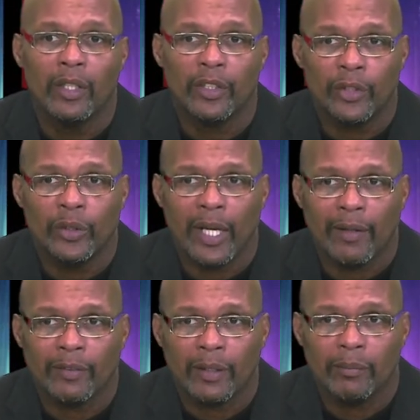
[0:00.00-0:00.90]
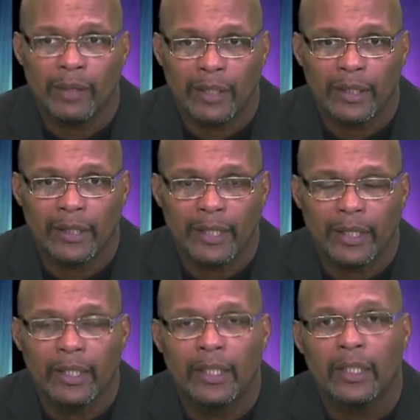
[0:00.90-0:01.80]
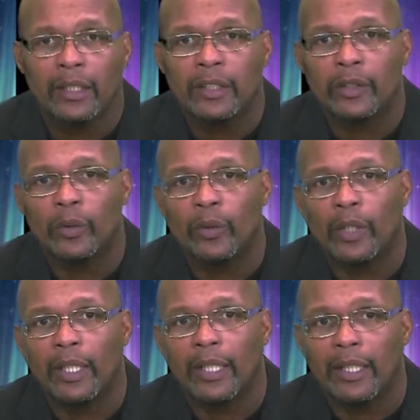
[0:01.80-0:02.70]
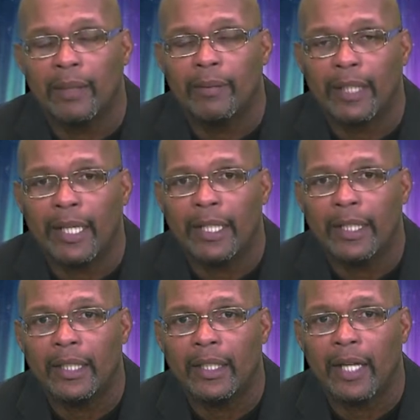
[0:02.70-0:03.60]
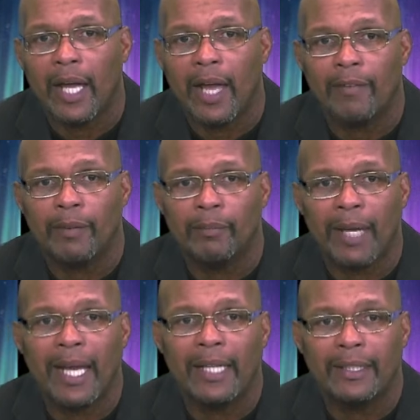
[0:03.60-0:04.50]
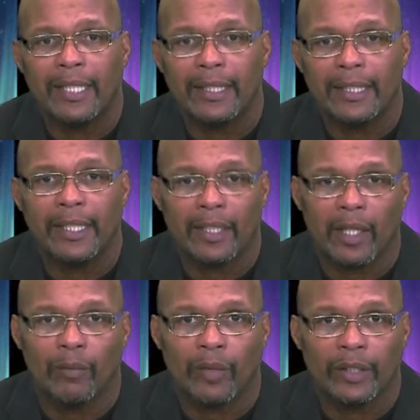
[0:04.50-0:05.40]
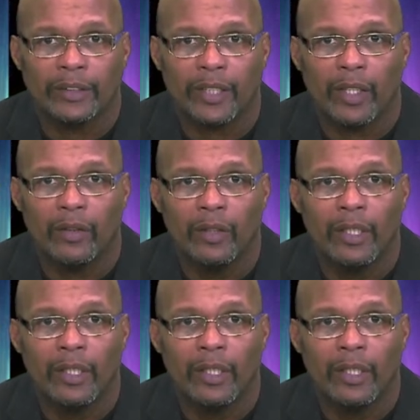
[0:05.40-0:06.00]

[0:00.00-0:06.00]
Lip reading: you have the ability to eliminate having bad debt-to-income ratio.